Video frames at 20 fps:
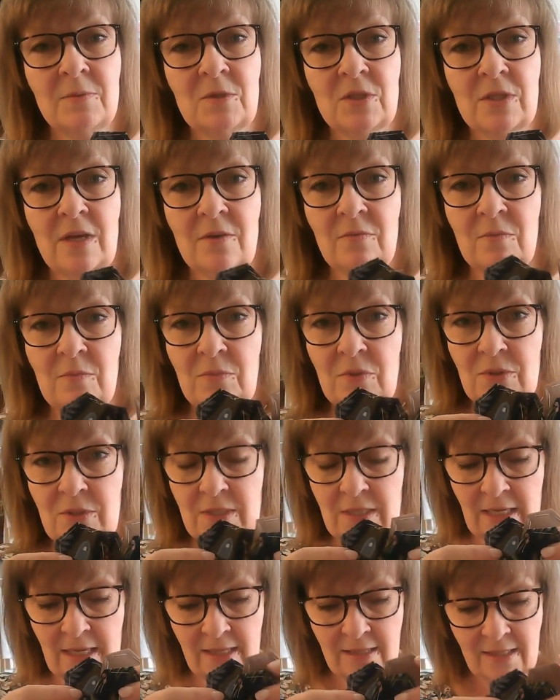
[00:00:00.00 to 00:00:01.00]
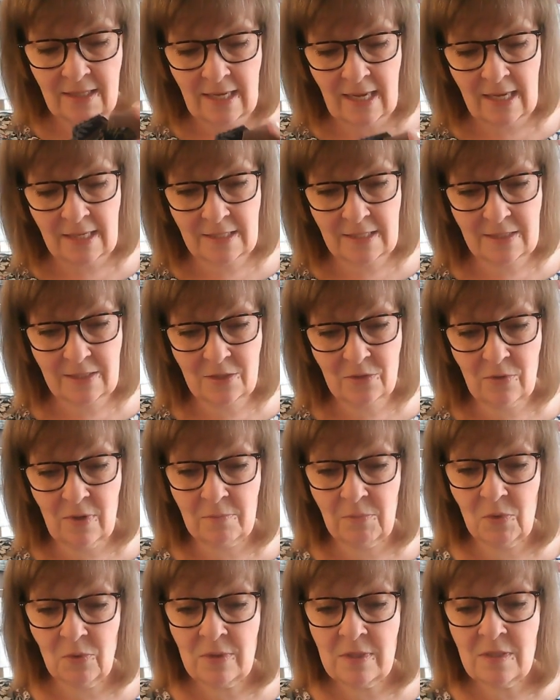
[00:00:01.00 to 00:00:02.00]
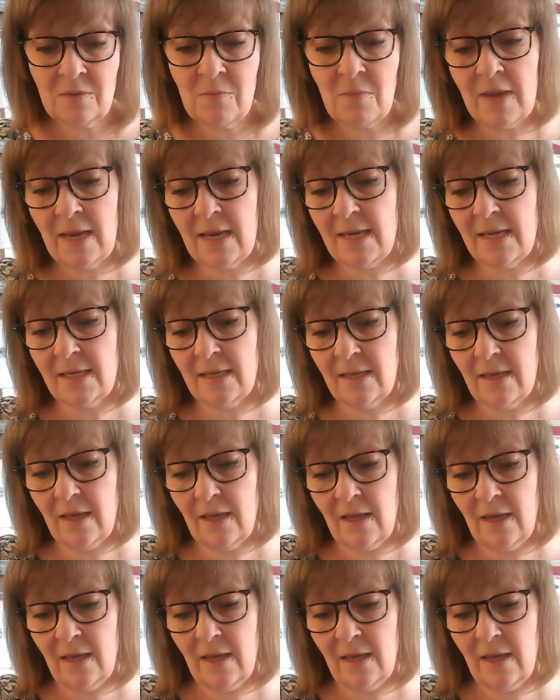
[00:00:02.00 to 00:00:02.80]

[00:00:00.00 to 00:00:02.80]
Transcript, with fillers: which I haven't put together yet. So I'm going to make